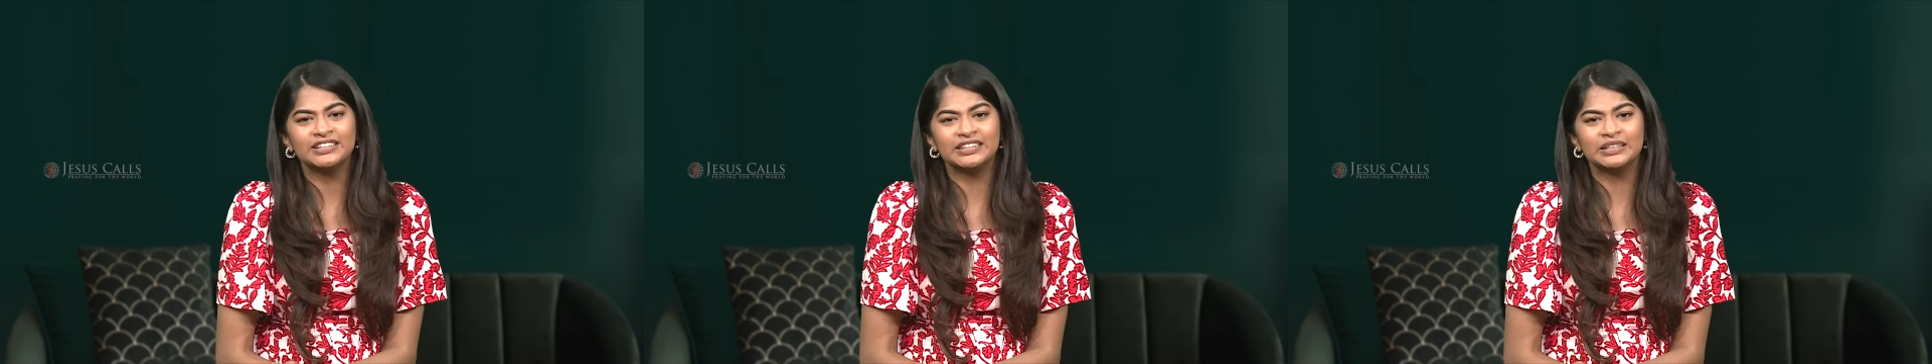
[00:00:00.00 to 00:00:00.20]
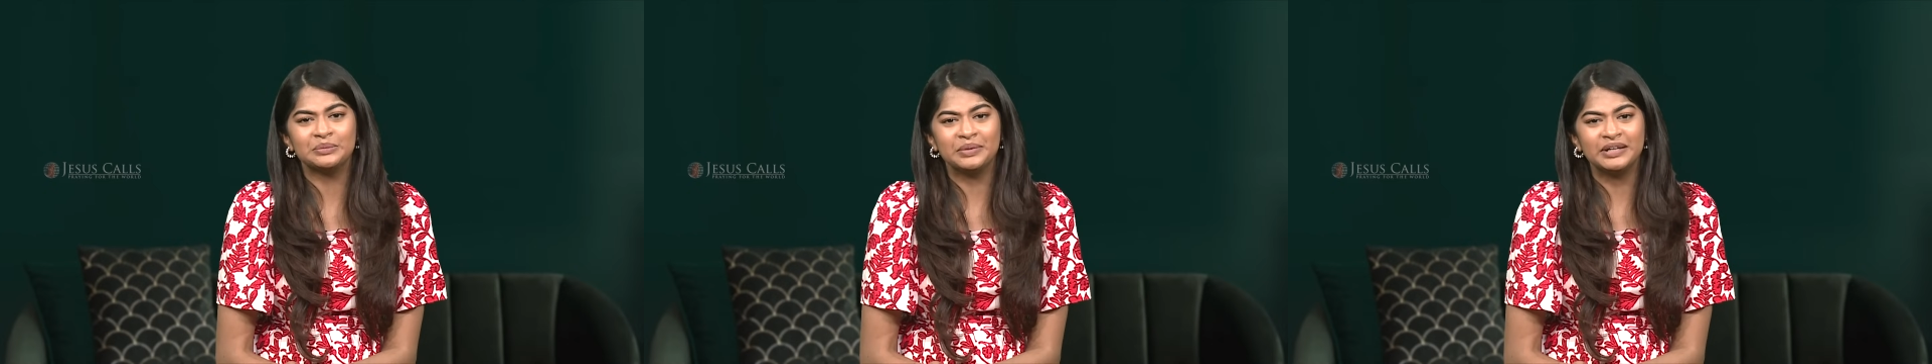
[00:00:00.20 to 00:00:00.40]

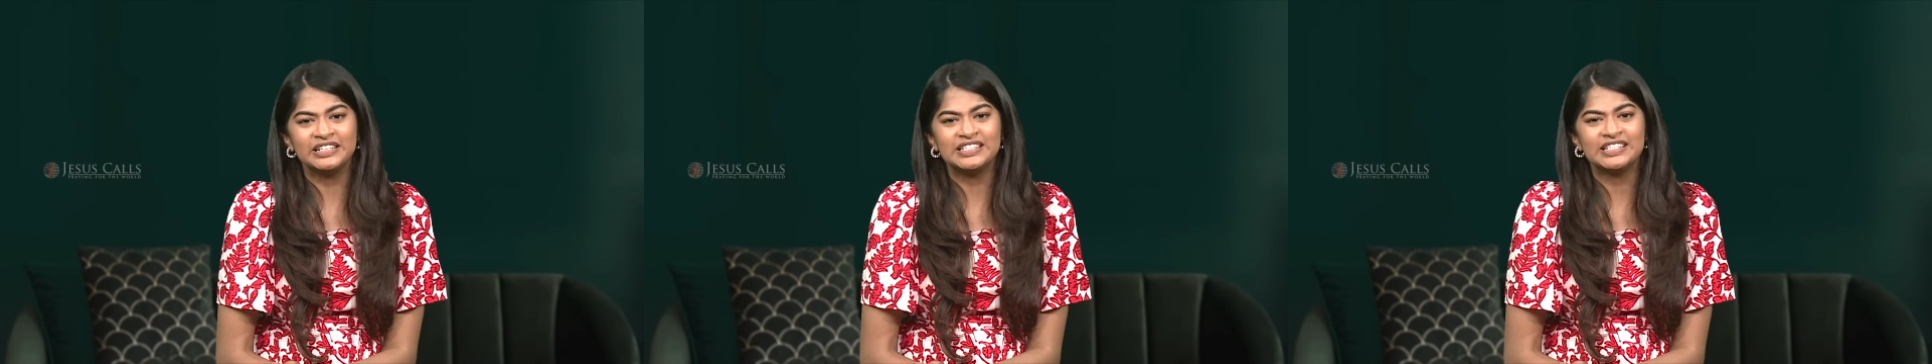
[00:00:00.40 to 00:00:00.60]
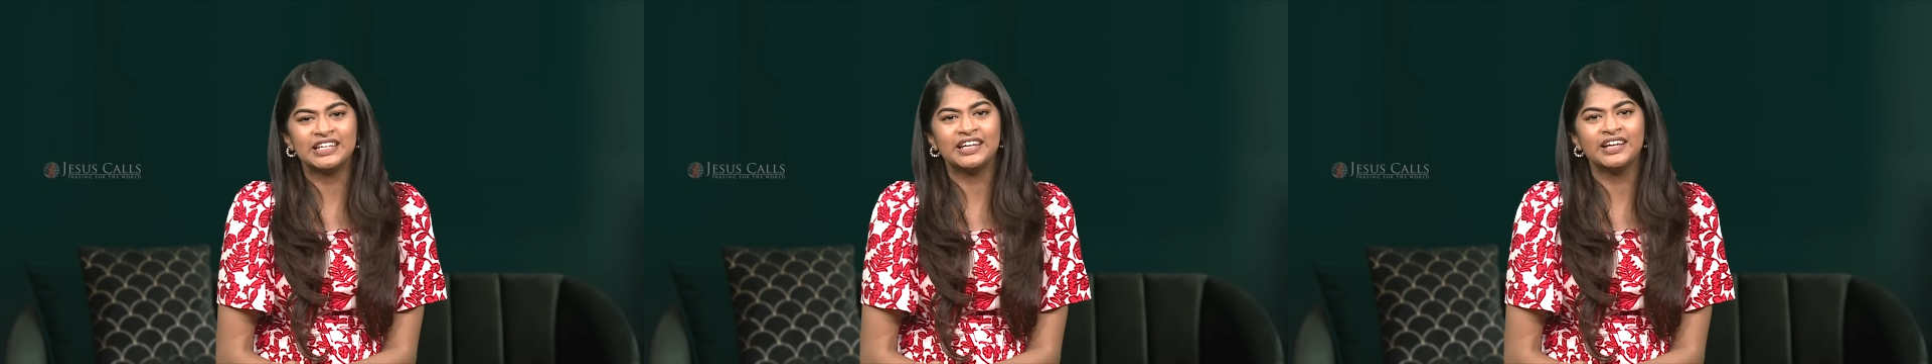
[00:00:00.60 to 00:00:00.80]
in the
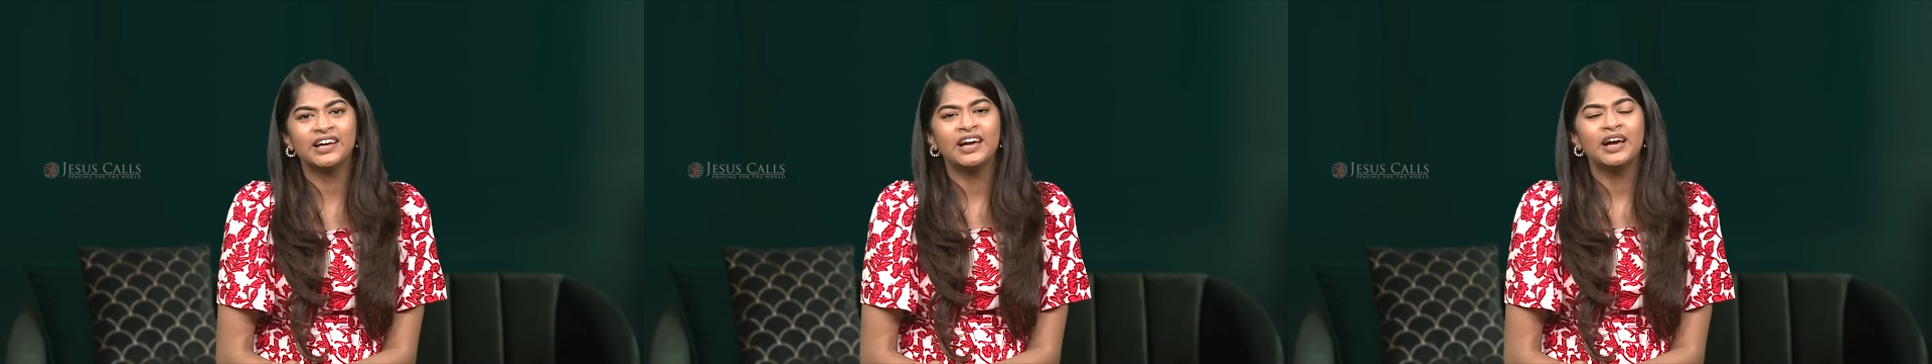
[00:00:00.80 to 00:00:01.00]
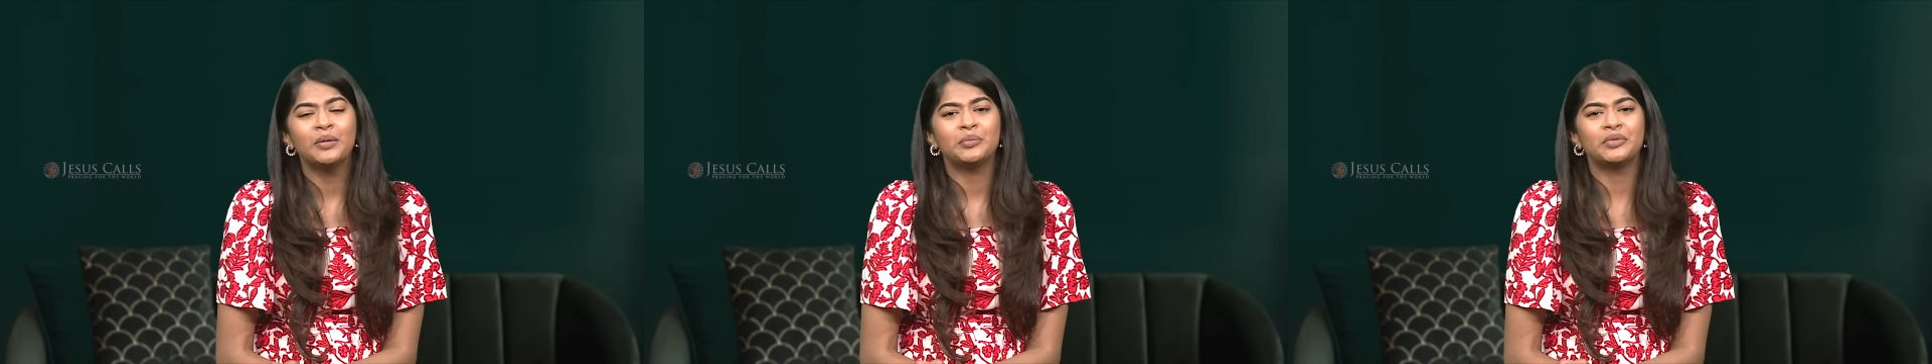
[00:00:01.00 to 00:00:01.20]
meeting,
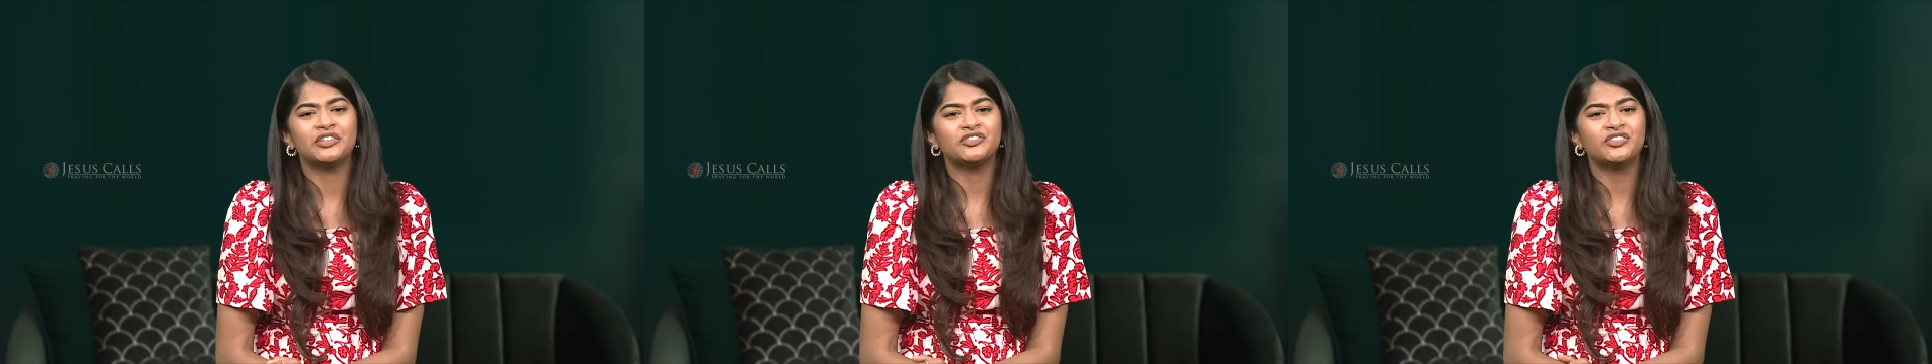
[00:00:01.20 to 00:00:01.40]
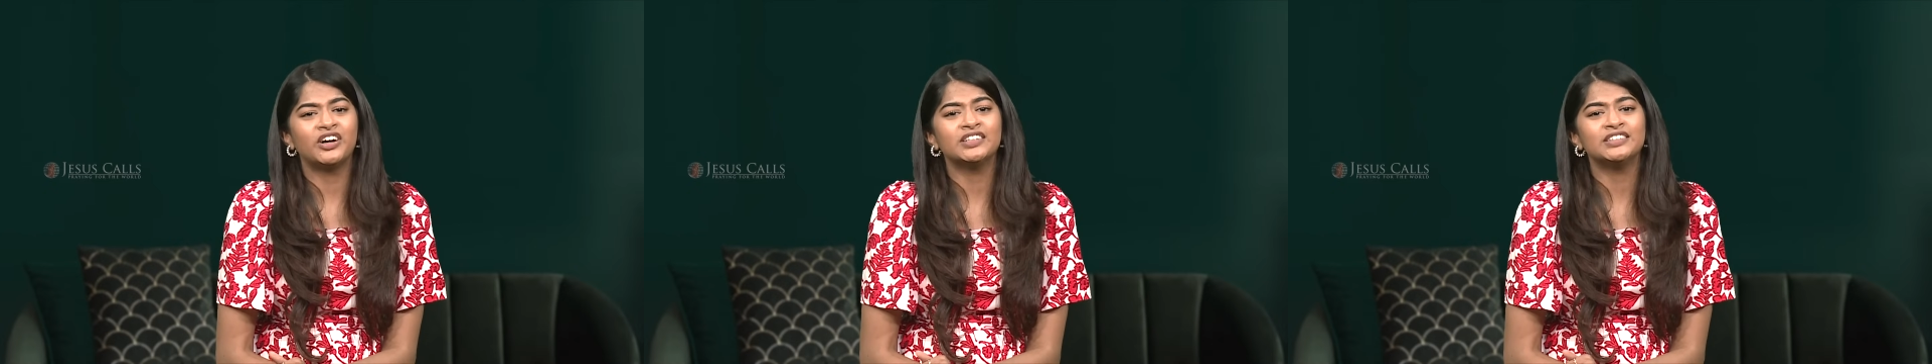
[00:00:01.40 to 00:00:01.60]

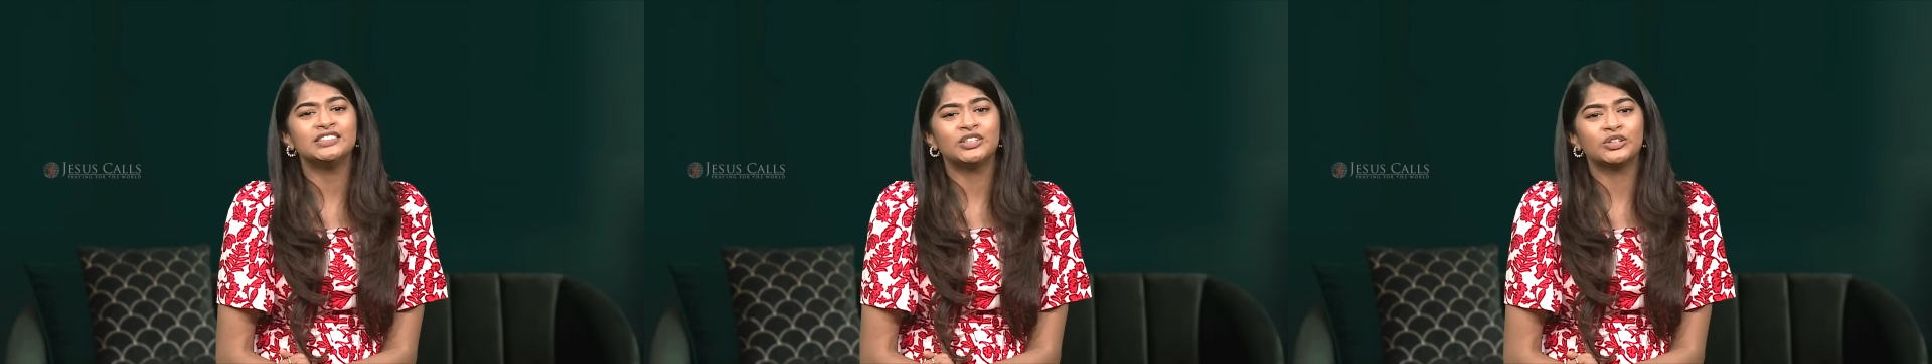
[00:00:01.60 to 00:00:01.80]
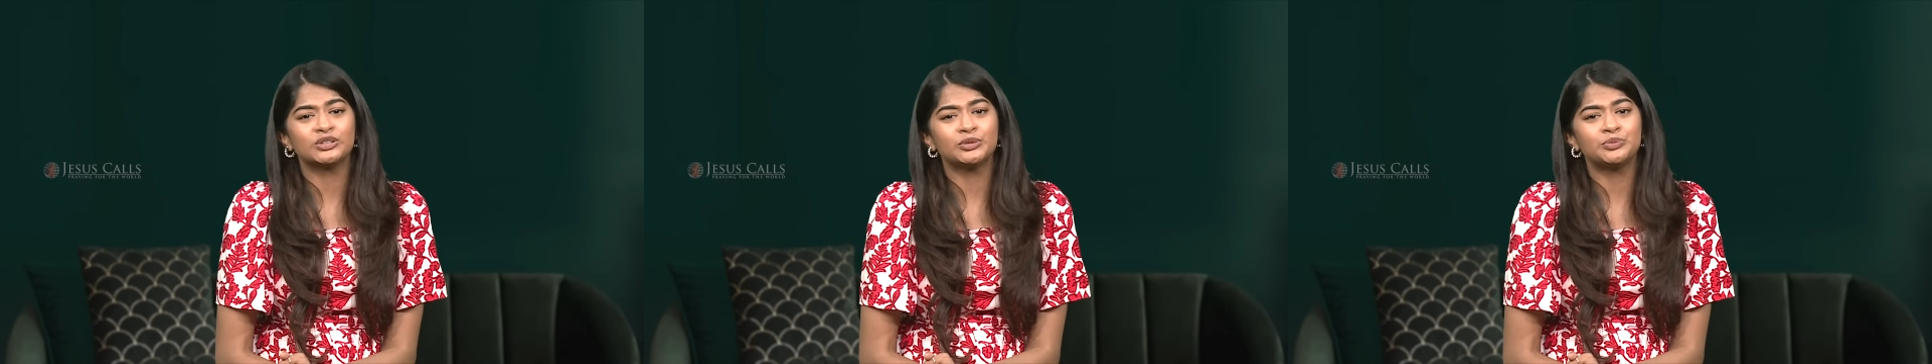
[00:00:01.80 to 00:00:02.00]
my father
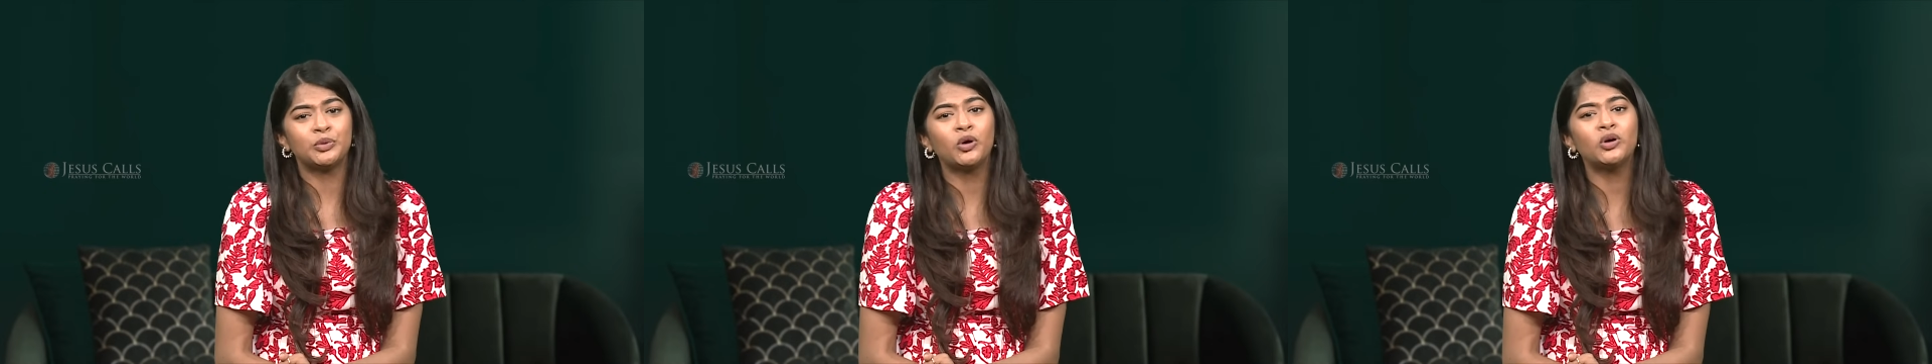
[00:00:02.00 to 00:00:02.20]
Dr.